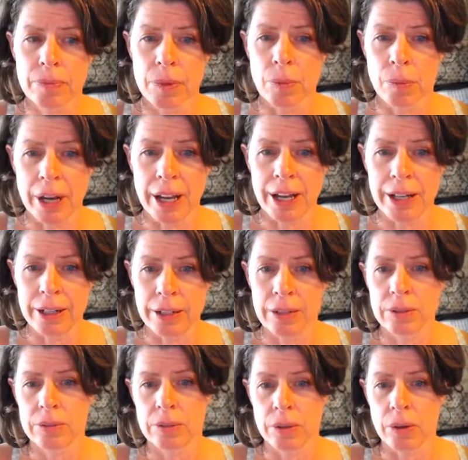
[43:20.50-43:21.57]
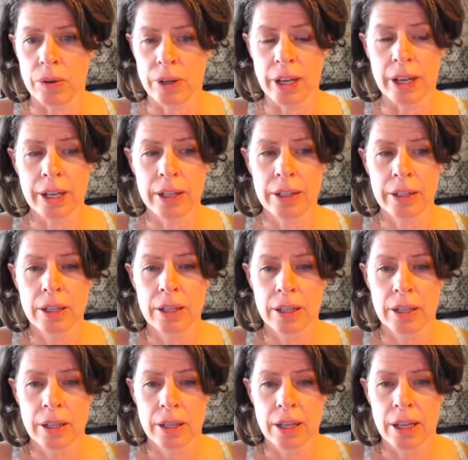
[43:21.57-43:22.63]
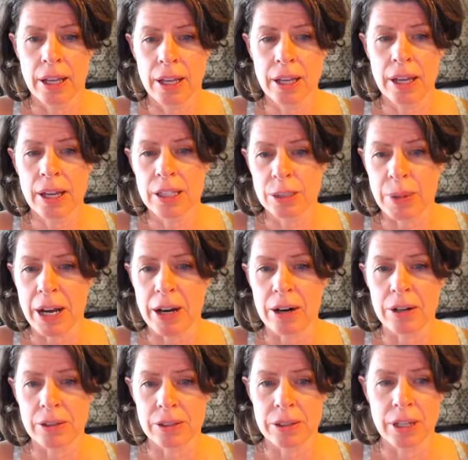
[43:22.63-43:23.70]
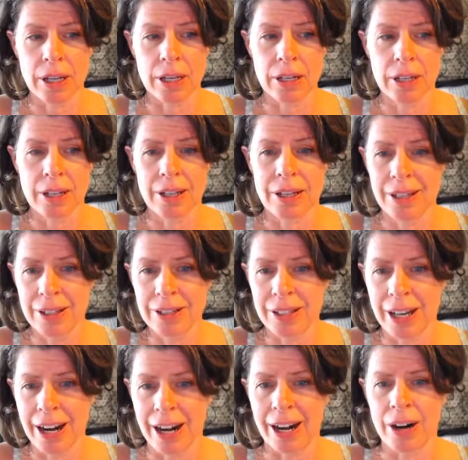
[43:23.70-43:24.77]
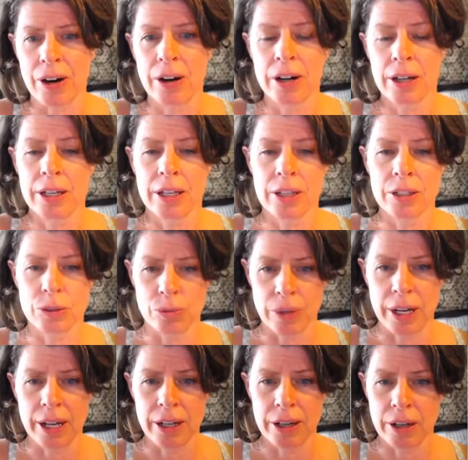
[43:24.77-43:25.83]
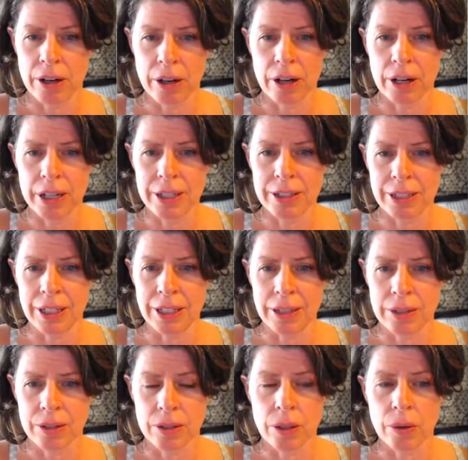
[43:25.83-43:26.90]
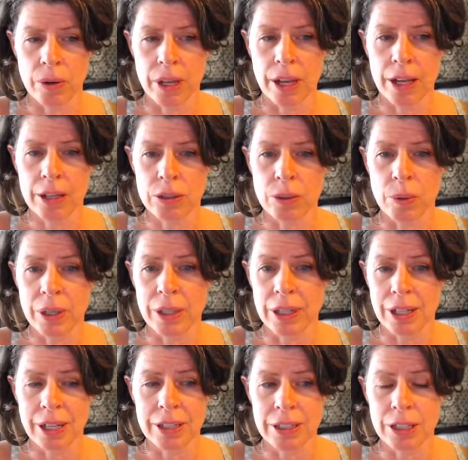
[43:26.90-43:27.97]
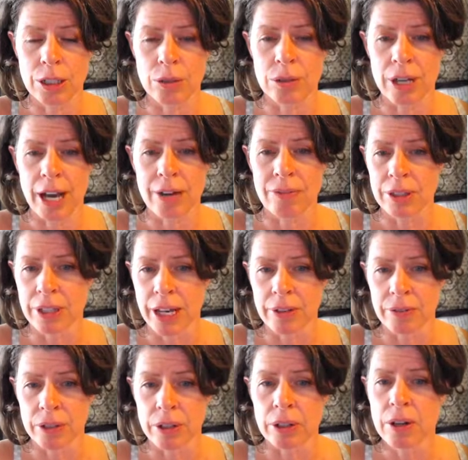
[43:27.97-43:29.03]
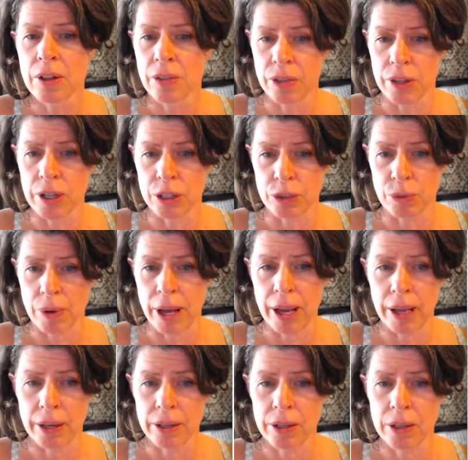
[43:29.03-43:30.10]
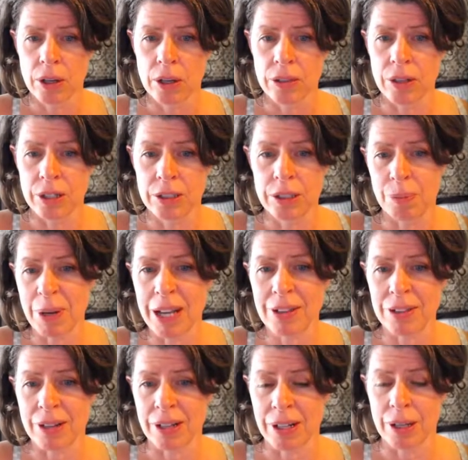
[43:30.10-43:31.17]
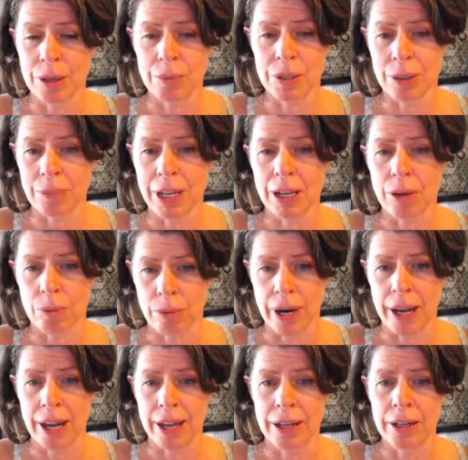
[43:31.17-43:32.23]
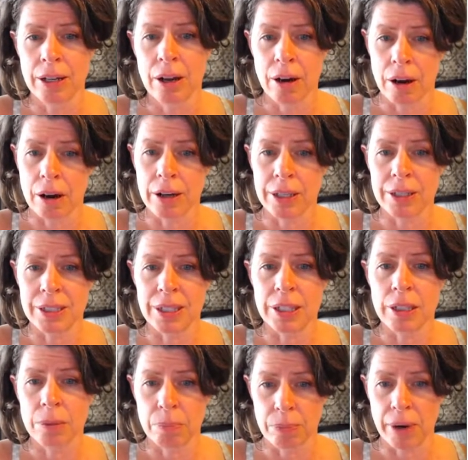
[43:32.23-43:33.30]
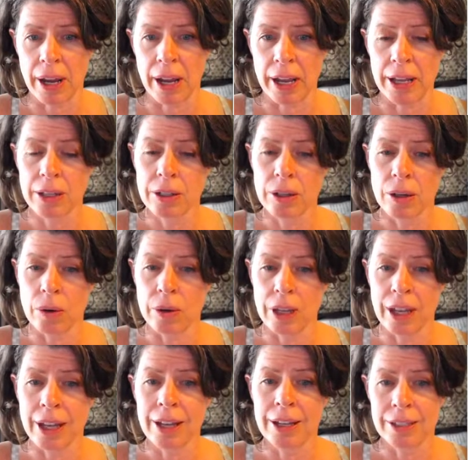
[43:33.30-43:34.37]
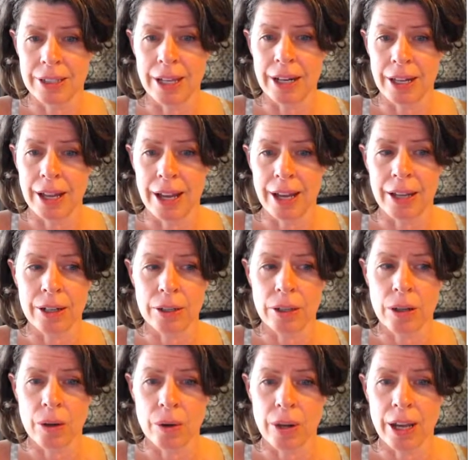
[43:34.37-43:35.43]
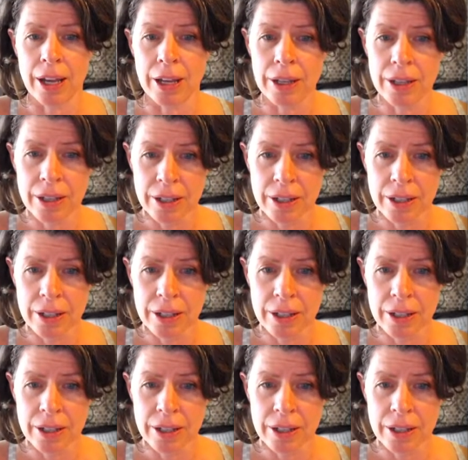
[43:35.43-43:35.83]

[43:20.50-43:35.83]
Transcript: Red, okay? He aspires that his heir is red, R-E-D, okay? So he can continue to have a lover that is red, that depends on him to make red, R-E-D, bread, okay? Dead again, okay?